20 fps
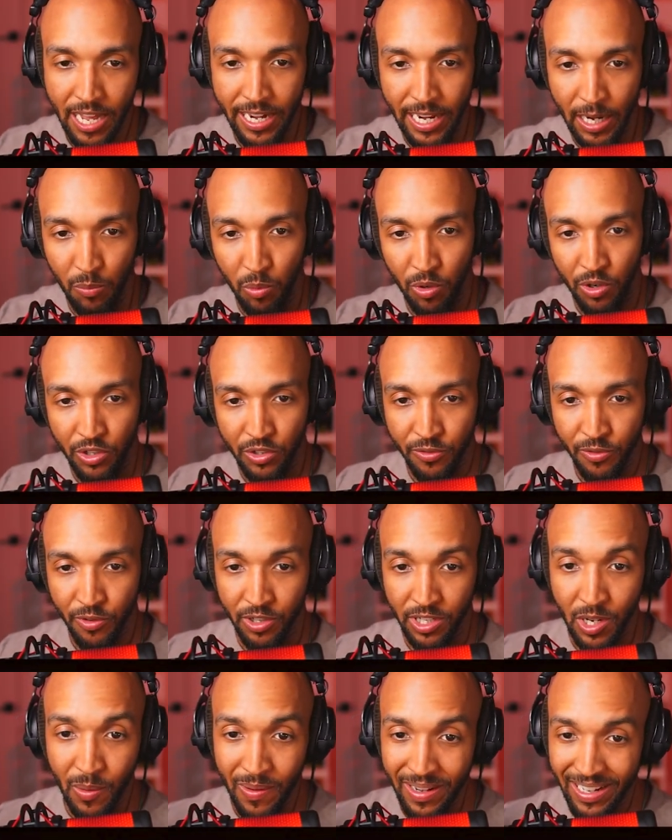Edwards for
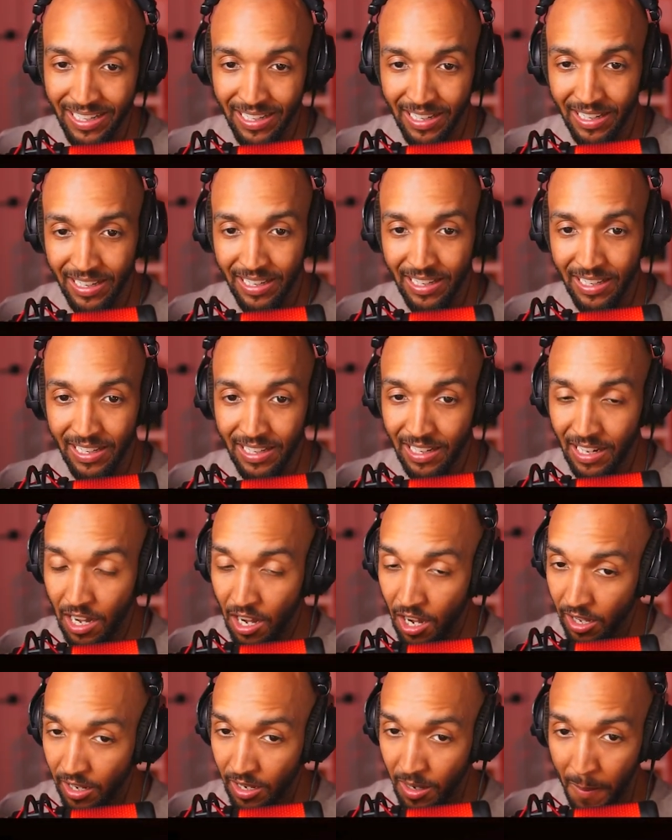going
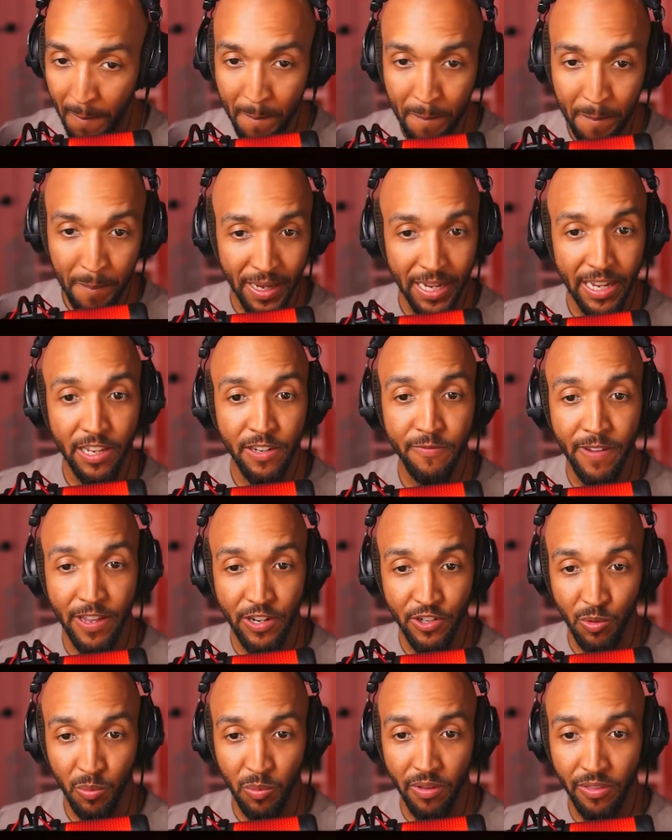on a big
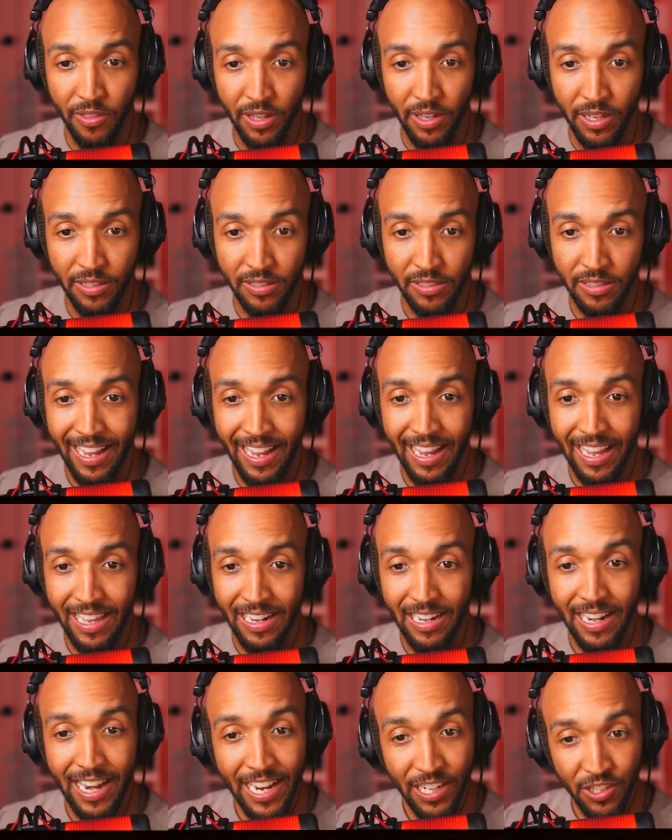adventure with us, and
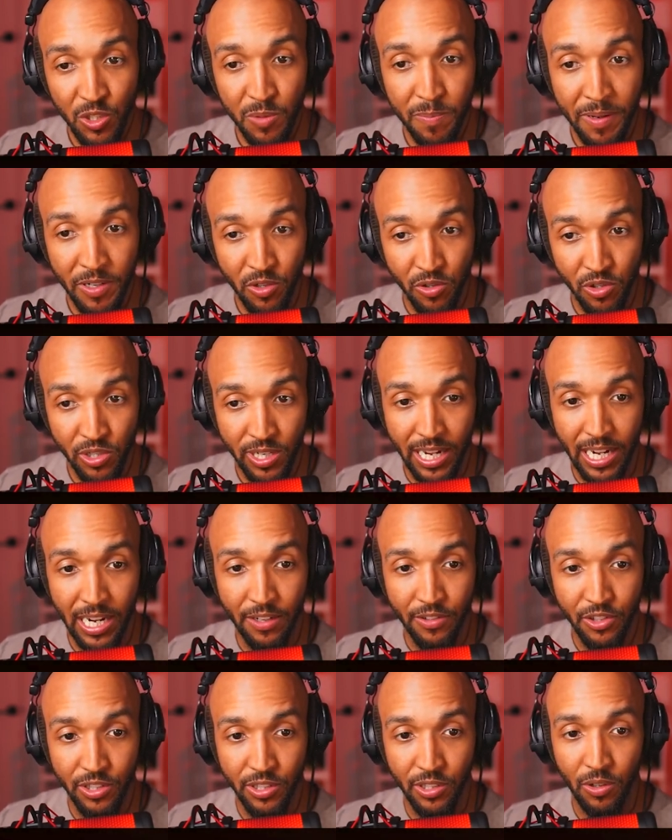an extra special shout
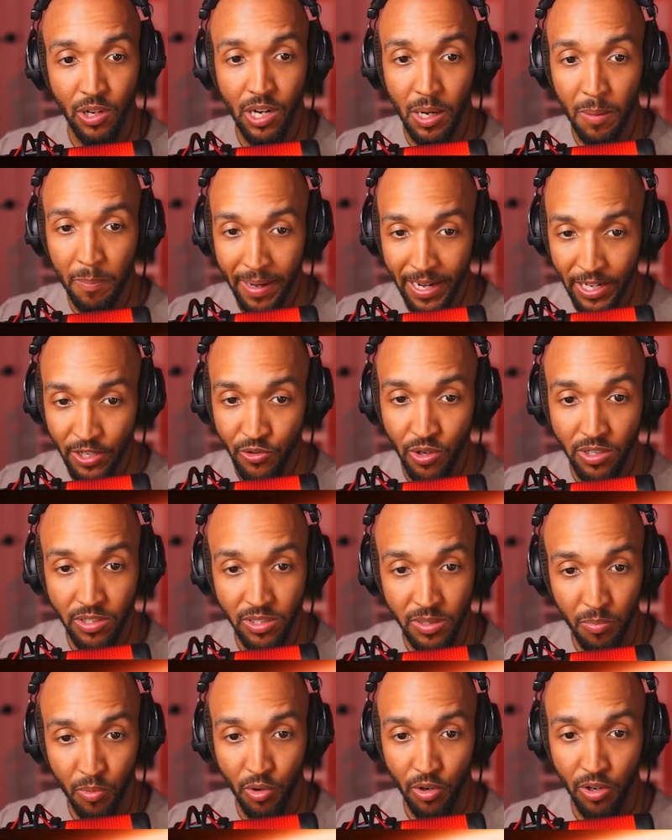out to our Patreon
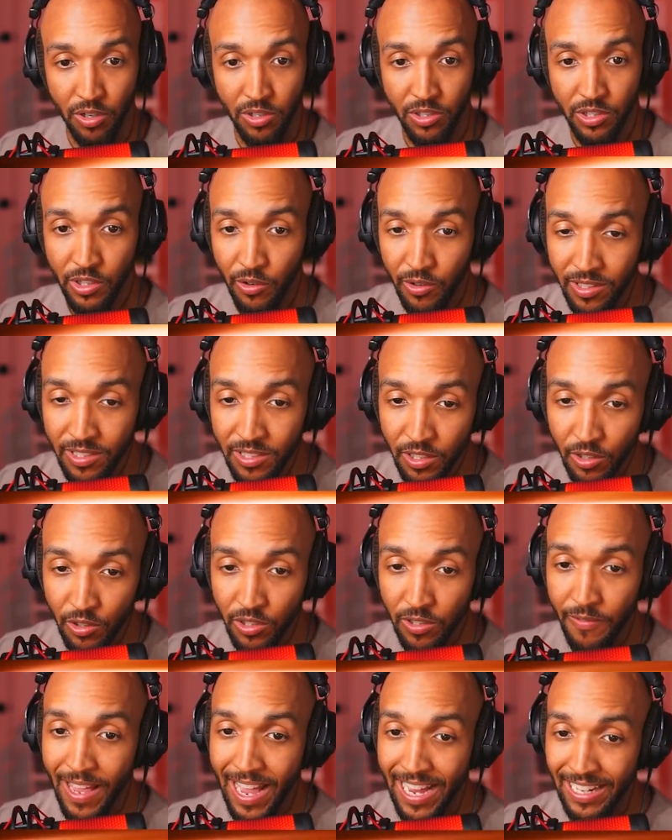supporters. Your
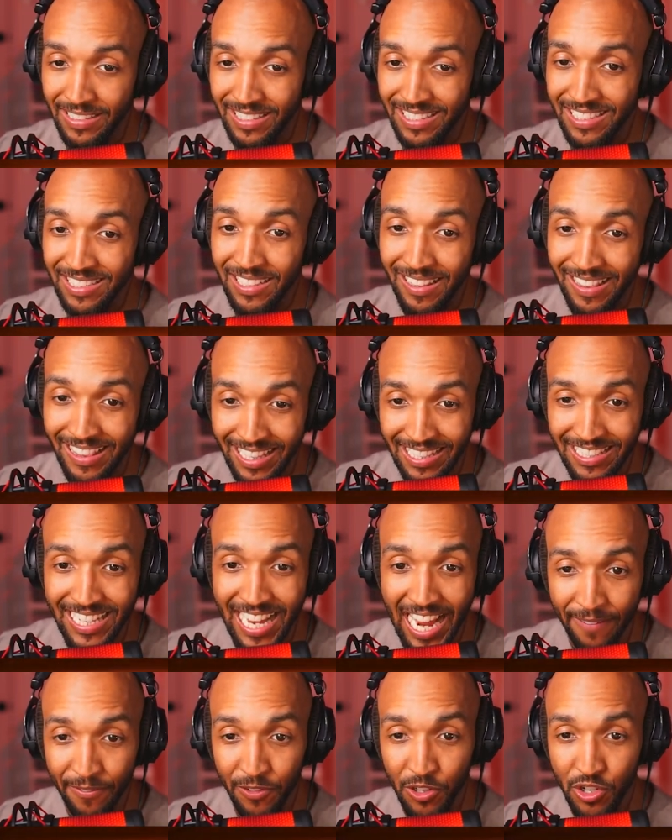exclusive access to this
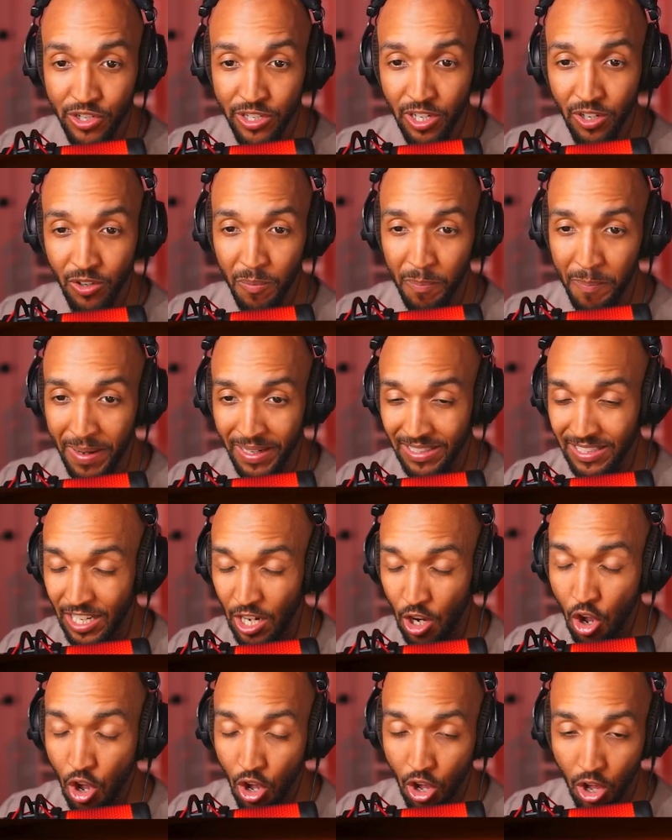after show makes
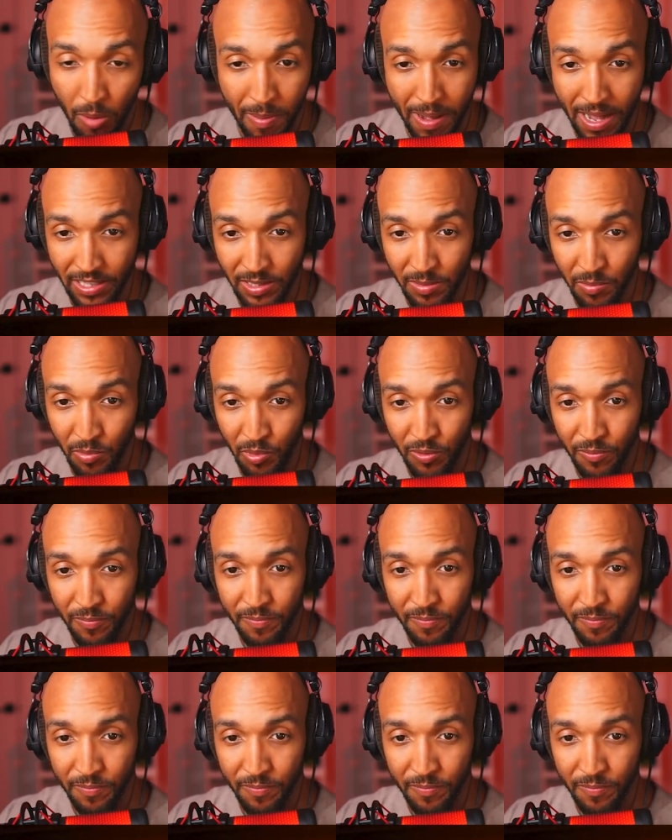it all possible.